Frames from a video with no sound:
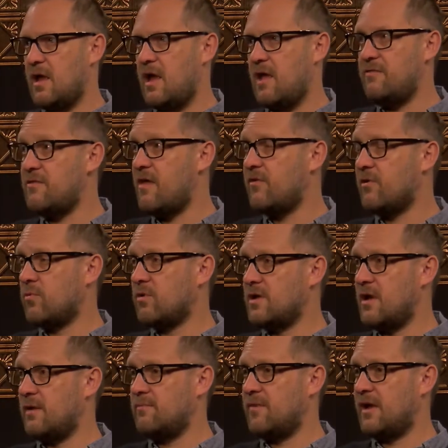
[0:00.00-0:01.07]
And then there were
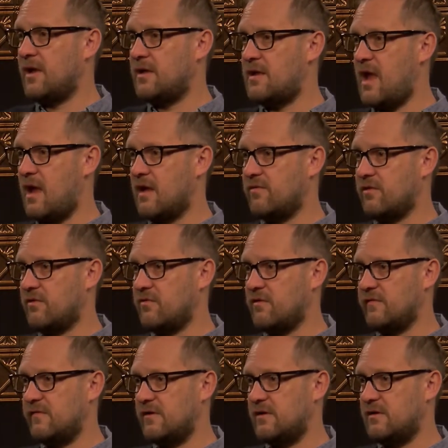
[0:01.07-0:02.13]
none by Agatha
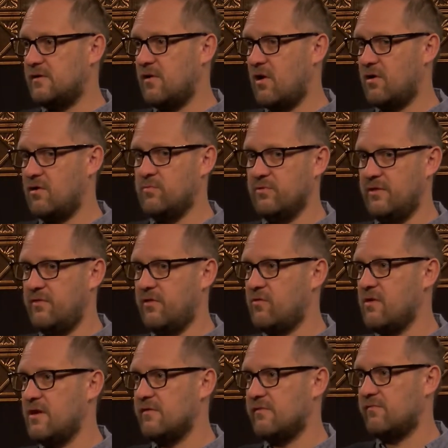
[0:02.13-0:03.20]
Christie, arguably the
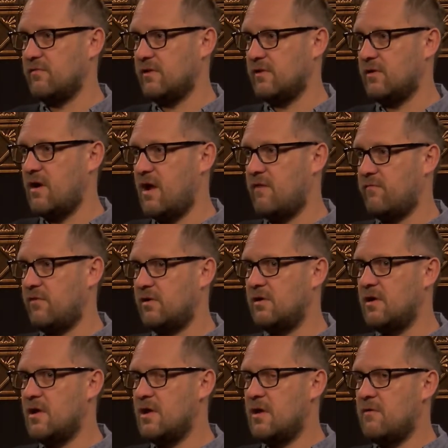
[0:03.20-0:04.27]
greatest thriller ever,
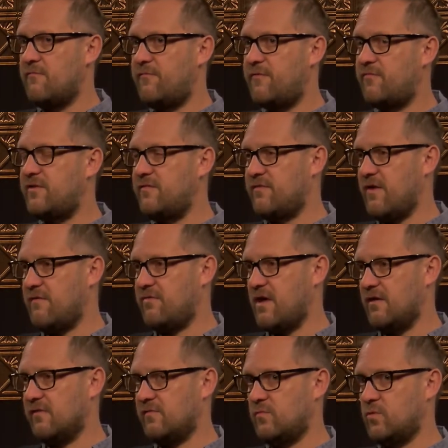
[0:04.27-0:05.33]

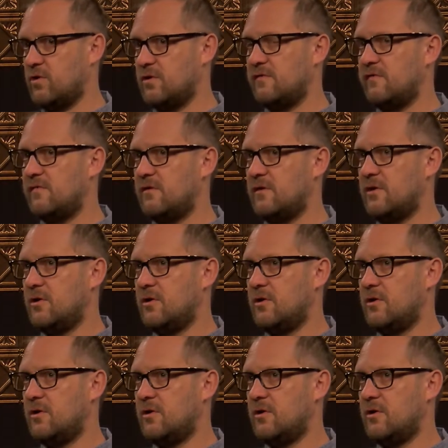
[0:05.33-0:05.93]
55,000 words.